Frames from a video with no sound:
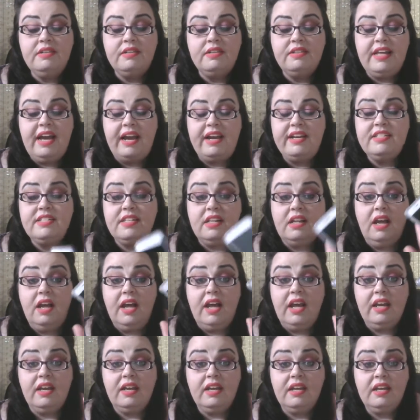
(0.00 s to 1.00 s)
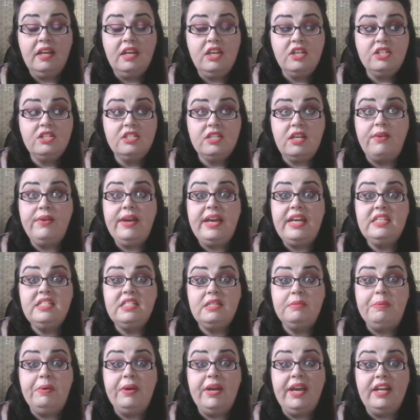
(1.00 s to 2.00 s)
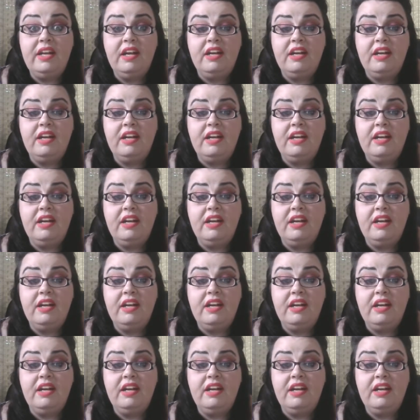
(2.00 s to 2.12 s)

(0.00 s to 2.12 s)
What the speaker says: That is like so easy to put in.